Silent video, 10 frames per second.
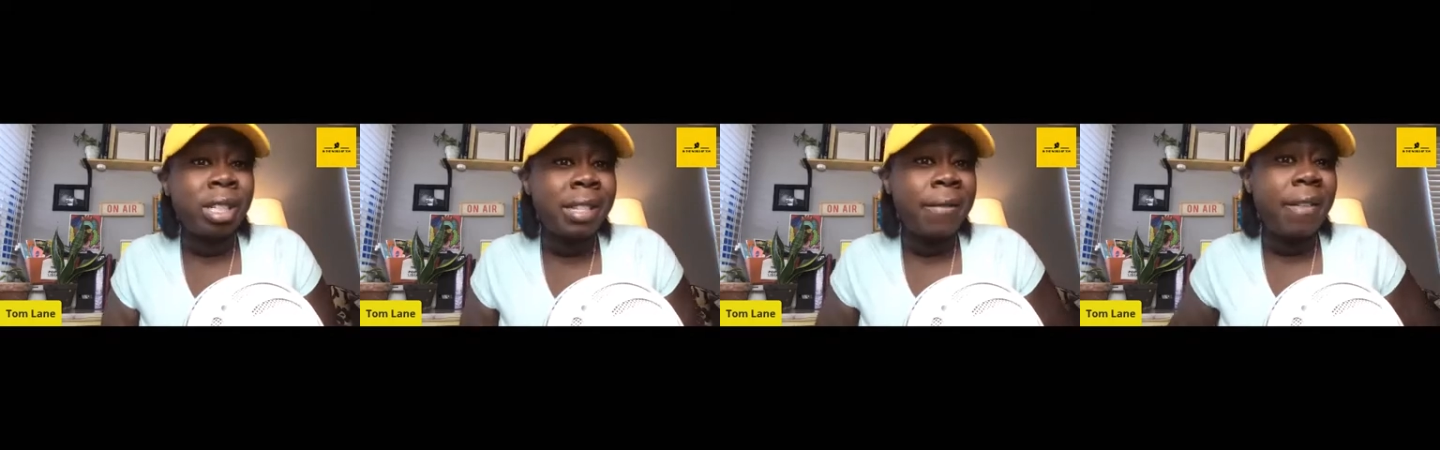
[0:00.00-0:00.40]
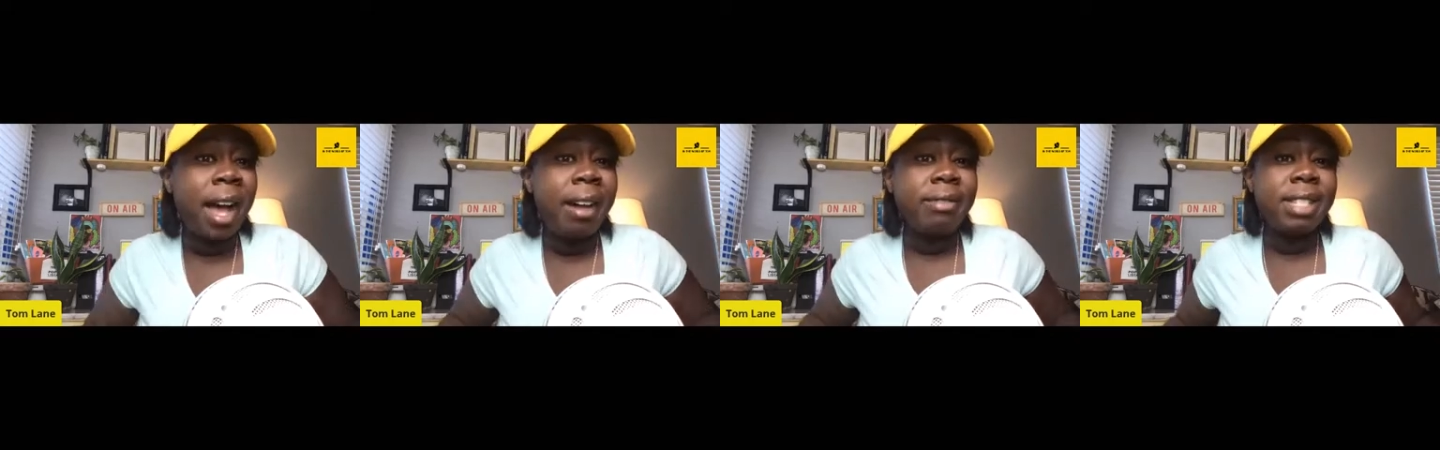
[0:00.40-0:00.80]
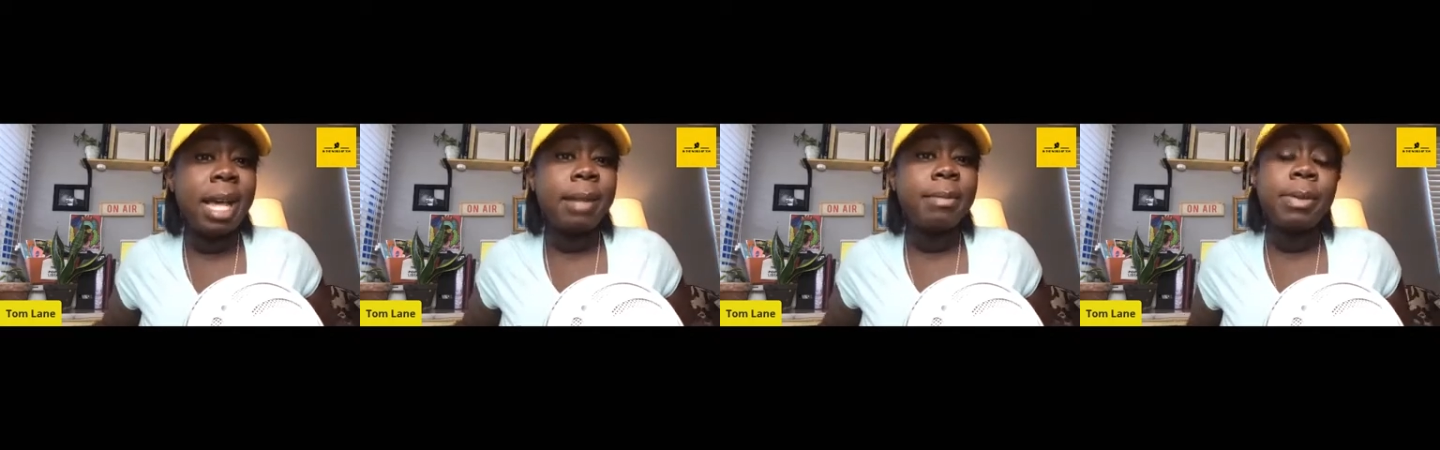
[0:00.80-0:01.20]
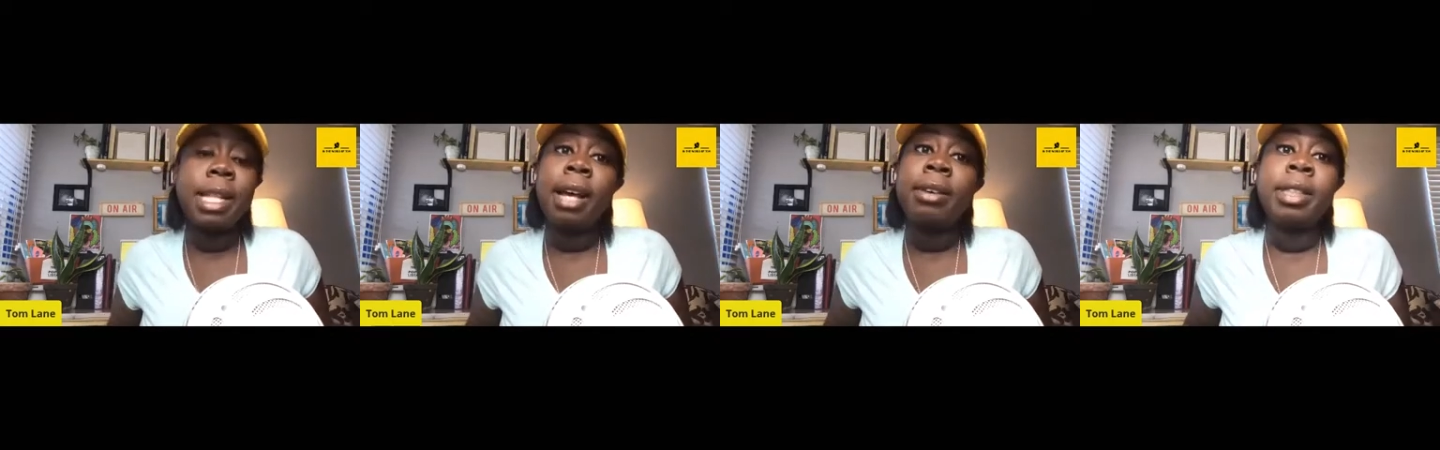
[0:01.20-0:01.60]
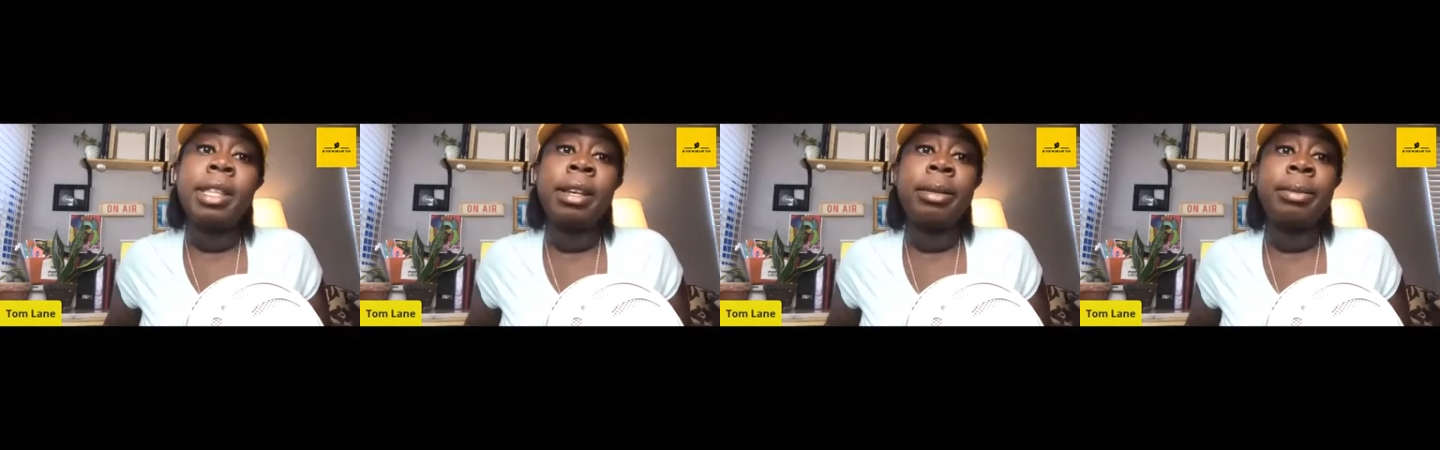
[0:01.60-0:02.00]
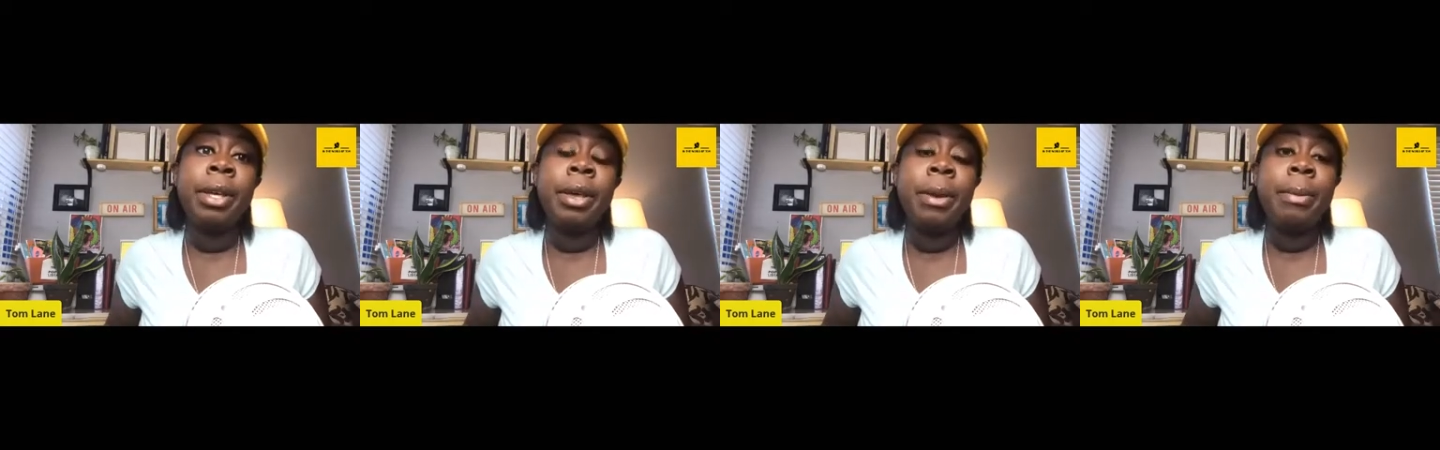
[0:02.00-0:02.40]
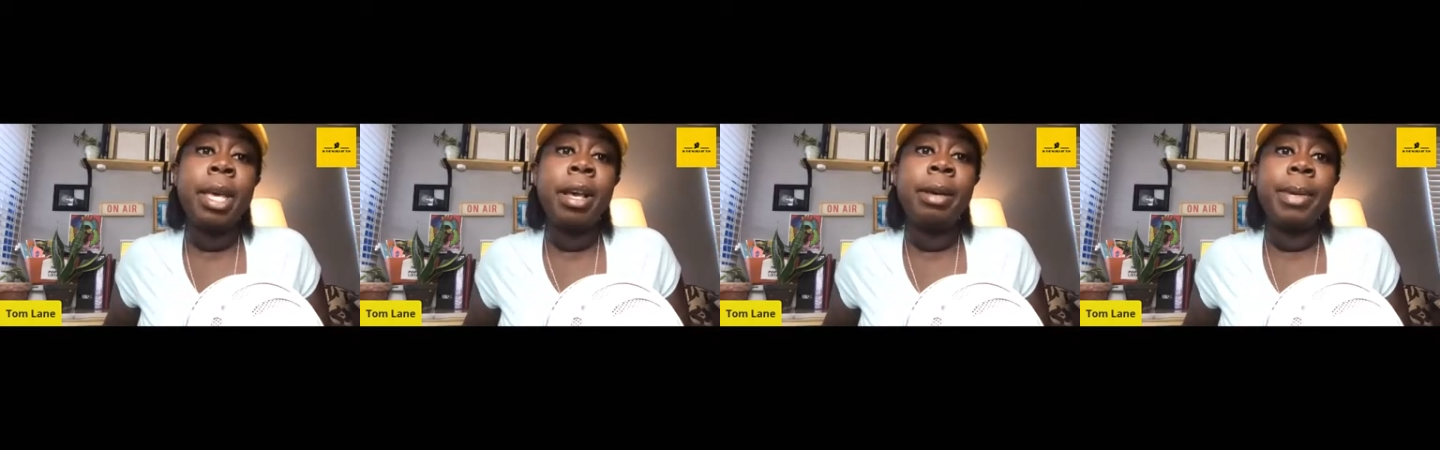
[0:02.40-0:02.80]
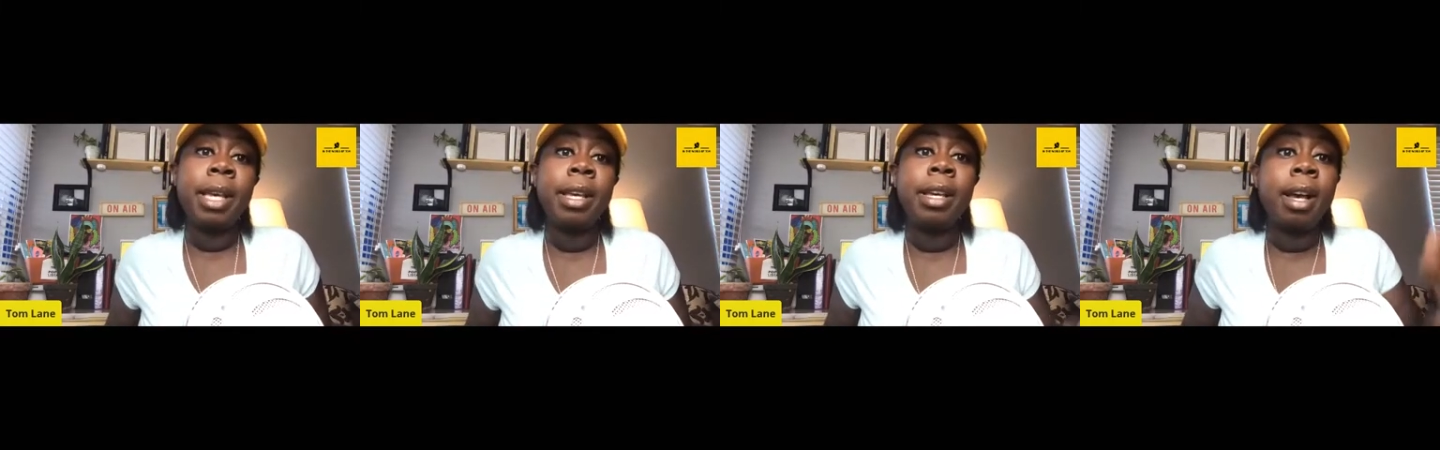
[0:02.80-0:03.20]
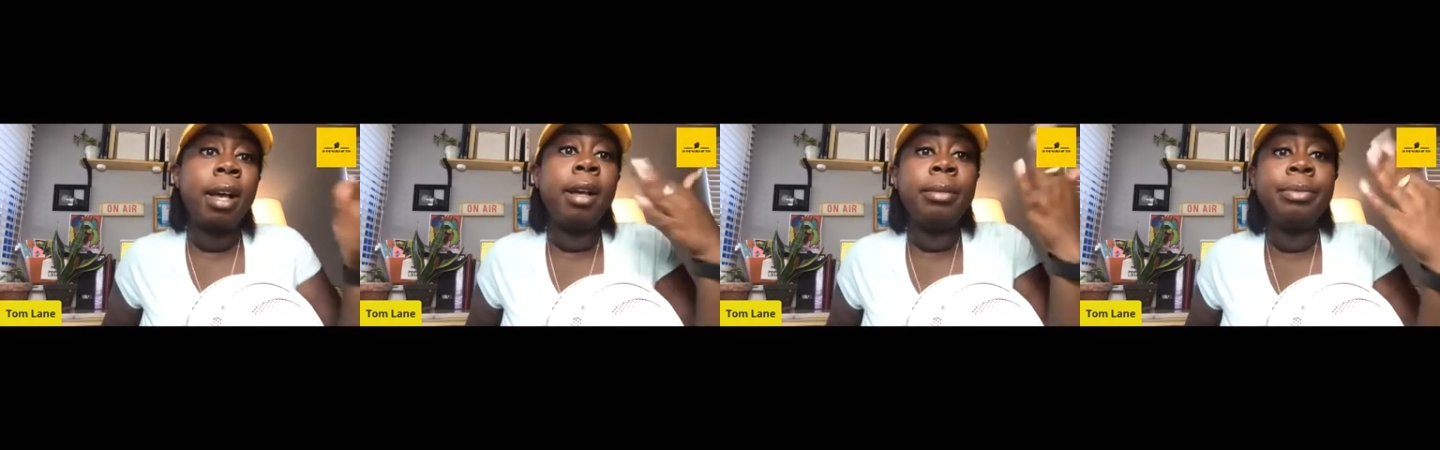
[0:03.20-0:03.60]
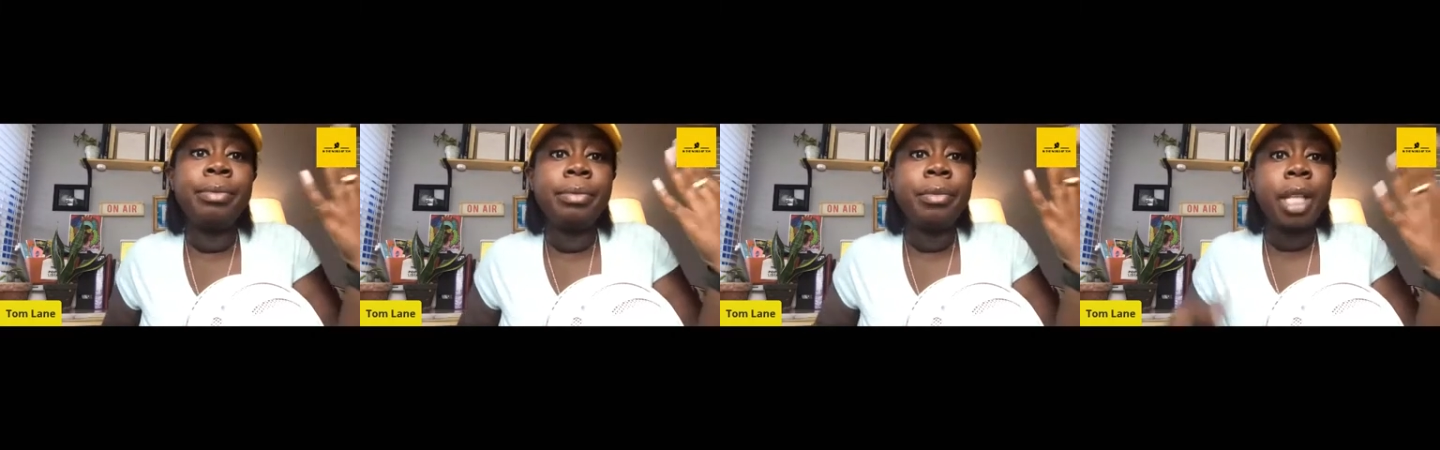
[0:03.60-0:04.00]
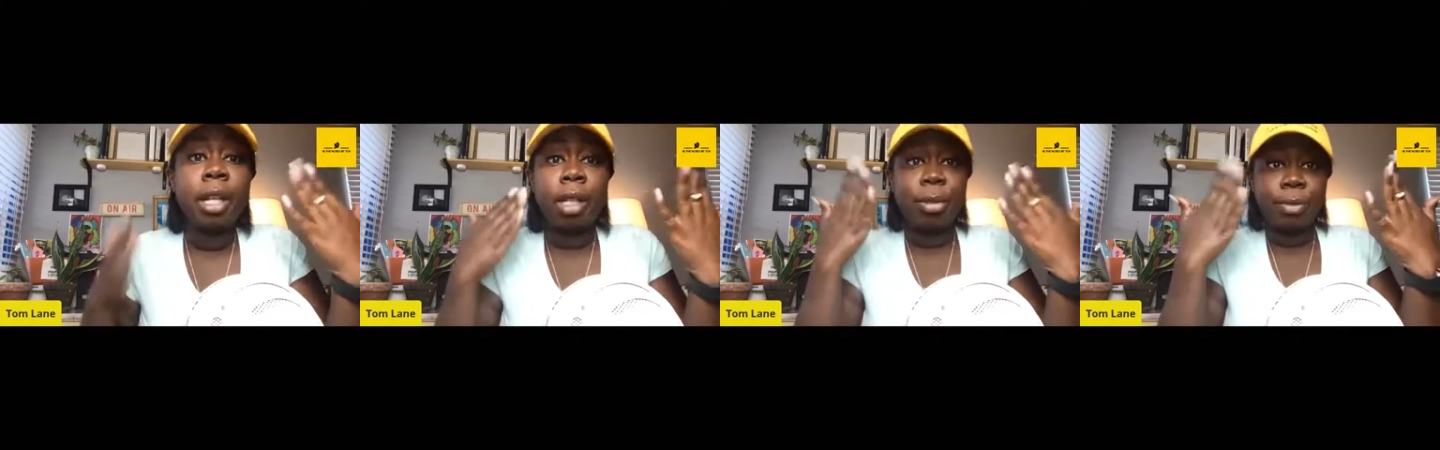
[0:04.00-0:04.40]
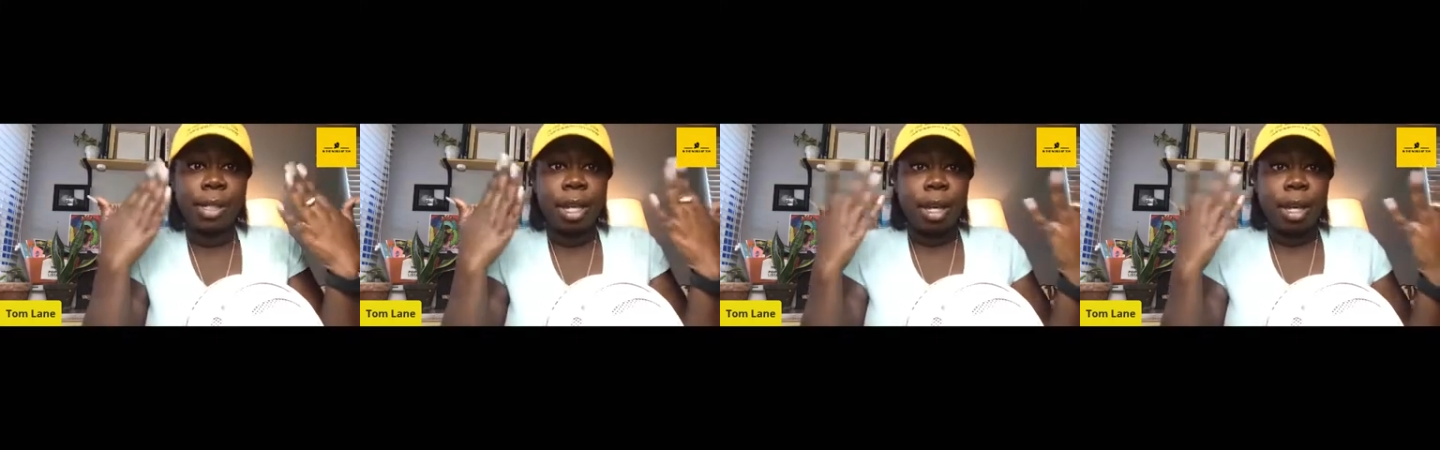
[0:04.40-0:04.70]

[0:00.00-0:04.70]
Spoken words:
to 5 times without them becoming loose.